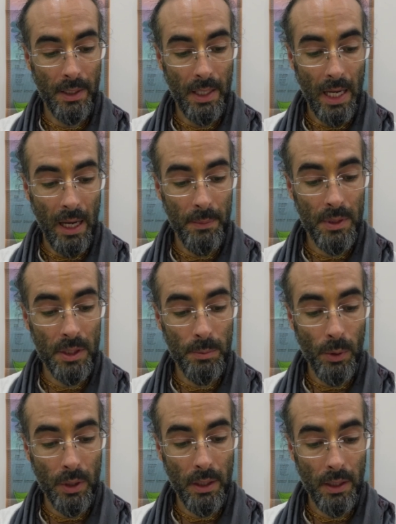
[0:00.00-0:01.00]
Having
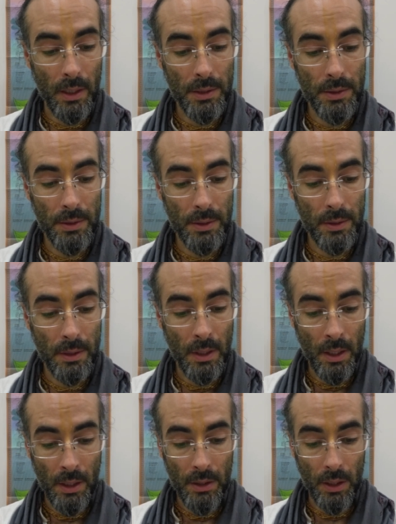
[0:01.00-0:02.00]
spoken thus,
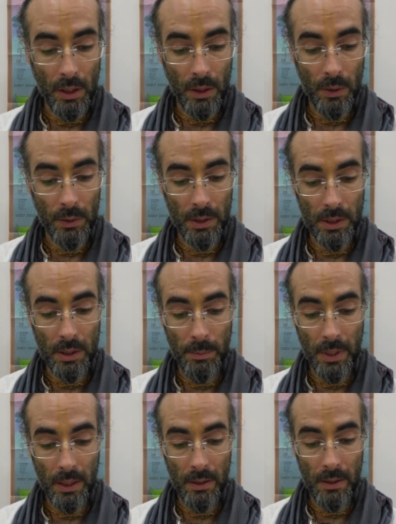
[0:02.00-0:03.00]
the girl
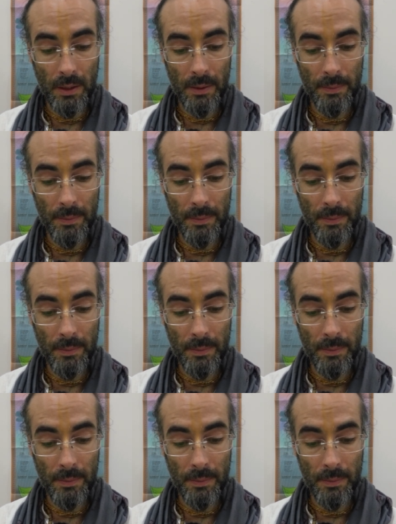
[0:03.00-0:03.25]
disappeared,